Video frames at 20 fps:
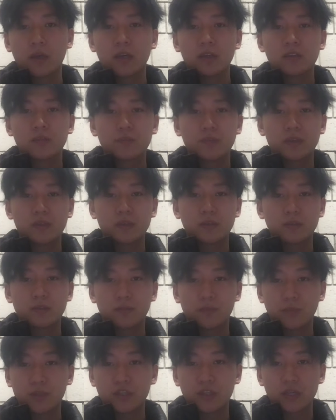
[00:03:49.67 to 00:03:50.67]

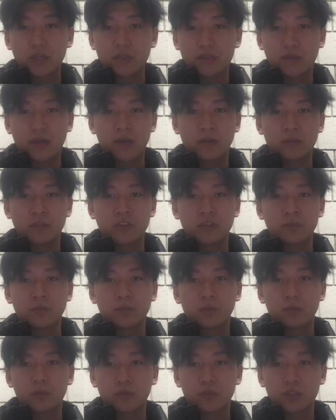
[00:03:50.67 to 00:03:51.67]
species and gene
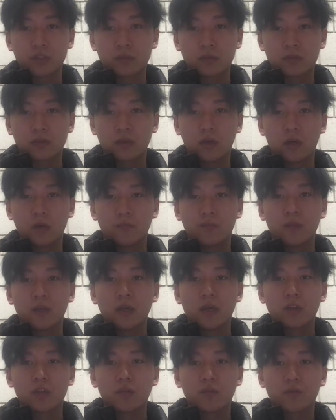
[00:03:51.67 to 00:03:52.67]
pollutions of
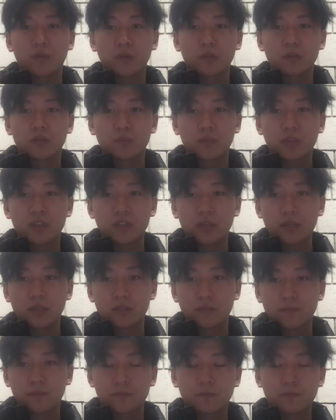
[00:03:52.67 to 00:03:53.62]
different species,